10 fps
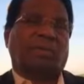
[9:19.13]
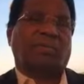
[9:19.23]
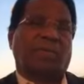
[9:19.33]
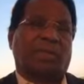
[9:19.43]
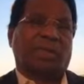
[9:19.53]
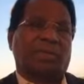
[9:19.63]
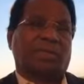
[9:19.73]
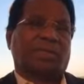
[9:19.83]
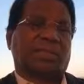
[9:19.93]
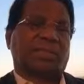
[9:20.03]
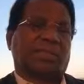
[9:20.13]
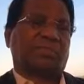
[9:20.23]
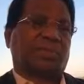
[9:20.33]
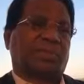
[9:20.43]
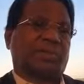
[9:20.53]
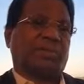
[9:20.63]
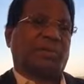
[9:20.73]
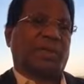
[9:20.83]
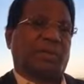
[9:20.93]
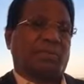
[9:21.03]
With these steps,
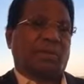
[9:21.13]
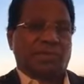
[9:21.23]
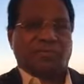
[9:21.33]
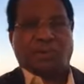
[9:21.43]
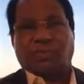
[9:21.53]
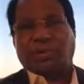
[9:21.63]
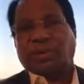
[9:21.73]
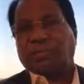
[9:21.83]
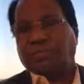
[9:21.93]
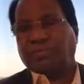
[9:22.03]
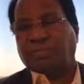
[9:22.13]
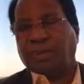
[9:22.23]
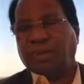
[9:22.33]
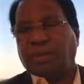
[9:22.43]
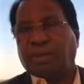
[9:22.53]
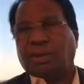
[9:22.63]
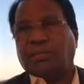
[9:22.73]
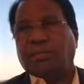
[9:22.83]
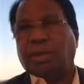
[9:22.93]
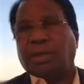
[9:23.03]
we can march forward.
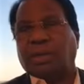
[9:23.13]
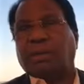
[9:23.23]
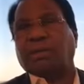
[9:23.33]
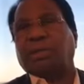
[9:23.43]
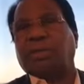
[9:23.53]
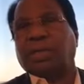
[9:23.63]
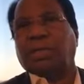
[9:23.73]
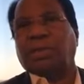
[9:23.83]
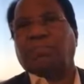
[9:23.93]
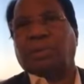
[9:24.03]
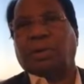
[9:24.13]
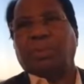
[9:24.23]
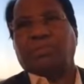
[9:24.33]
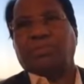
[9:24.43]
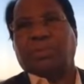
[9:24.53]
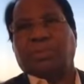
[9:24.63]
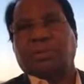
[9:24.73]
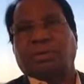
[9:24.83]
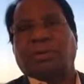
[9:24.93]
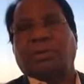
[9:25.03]
But there are certain problems
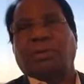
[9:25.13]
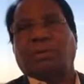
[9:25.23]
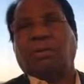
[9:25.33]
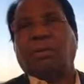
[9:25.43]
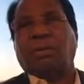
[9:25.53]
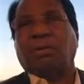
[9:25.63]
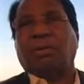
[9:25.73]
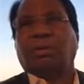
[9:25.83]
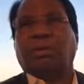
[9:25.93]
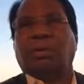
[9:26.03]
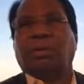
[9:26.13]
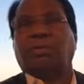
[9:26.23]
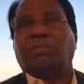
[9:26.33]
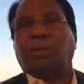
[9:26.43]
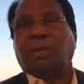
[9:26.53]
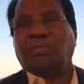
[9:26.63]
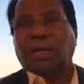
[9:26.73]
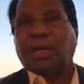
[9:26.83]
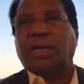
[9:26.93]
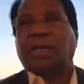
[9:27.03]
or
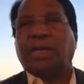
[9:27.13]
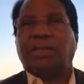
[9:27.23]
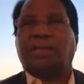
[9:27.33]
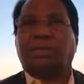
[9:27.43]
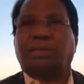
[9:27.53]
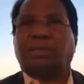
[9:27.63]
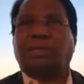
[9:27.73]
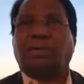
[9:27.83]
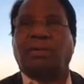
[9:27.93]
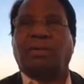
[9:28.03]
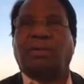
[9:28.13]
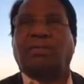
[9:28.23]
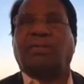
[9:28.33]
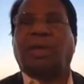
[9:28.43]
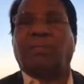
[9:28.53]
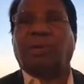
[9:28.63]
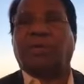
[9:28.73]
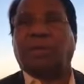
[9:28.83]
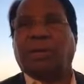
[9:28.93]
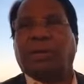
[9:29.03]
difficulties where
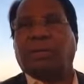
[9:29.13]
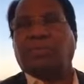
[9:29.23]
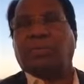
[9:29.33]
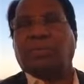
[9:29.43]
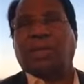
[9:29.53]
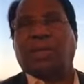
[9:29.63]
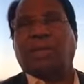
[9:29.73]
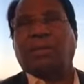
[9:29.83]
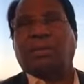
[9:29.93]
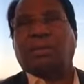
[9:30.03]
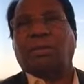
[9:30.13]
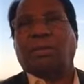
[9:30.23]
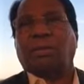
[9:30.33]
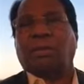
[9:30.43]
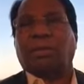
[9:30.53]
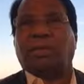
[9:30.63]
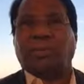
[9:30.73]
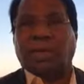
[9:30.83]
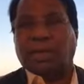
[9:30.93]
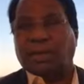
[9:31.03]
people come to the North
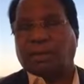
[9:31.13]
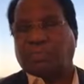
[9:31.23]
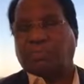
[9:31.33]
America.